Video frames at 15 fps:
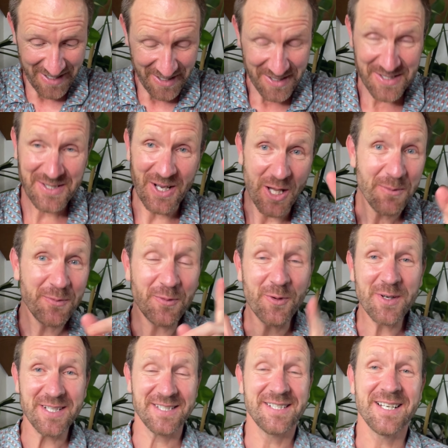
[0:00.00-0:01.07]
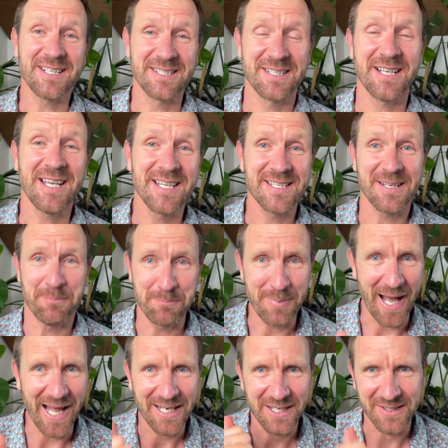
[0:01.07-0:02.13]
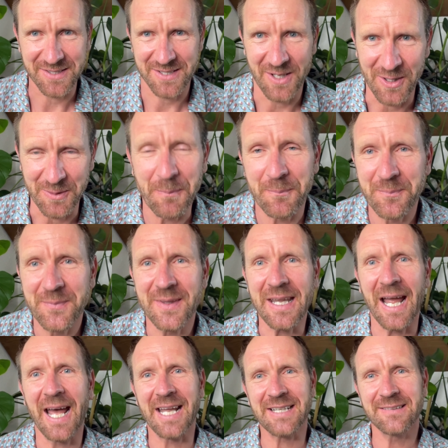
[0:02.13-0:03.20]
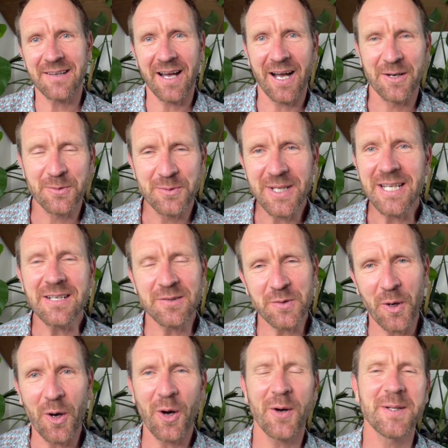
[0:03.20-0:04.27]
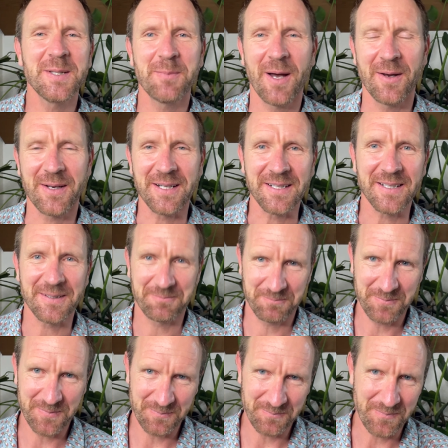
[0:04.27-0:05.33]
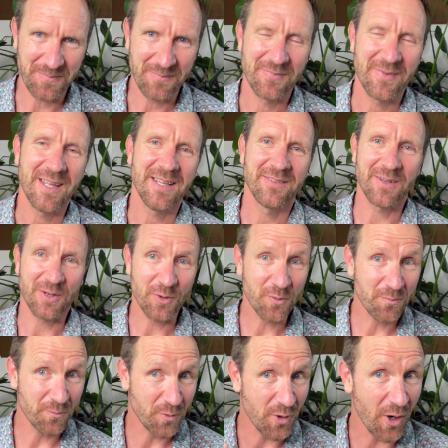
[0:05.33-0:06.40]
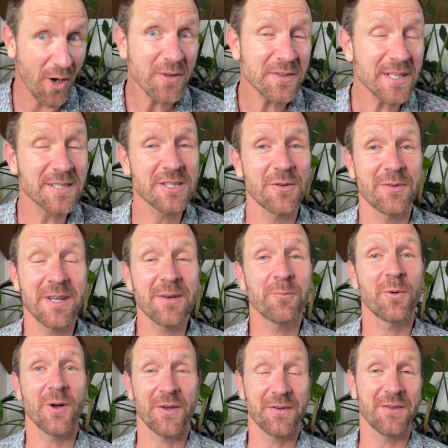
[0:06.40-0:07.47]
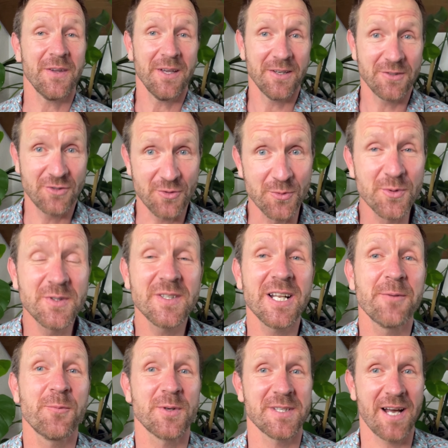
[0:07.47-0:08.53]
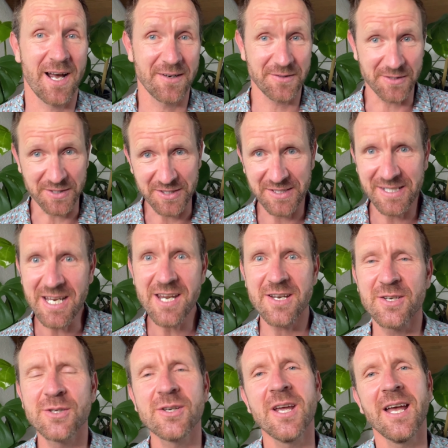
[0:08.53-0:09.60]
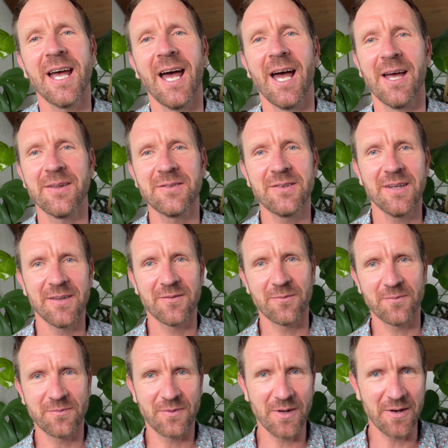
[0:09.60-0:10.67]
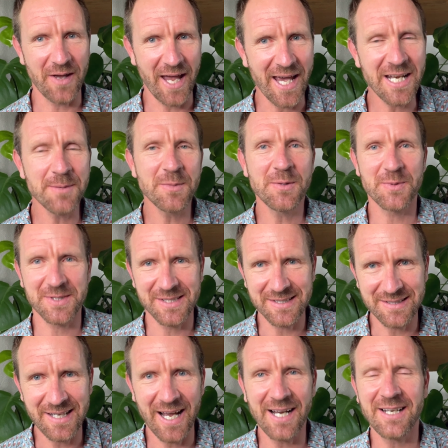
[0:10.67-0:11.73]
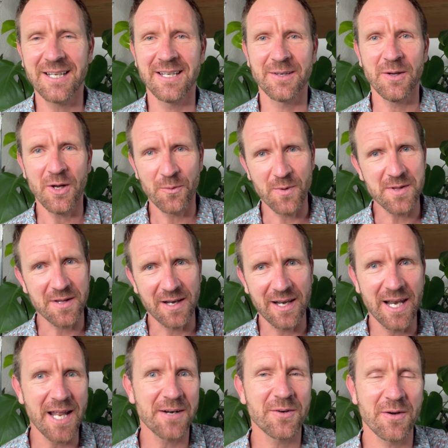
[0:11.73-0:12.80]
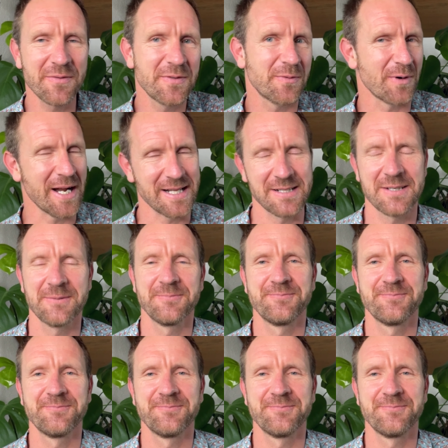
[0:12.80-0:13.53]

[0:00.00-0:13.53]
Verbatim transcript: Psalm 46 is a battle psalm, and Irene talked about it. The context of it was Jerusalem was under siege, and the enemy was attacking with a letter of threat.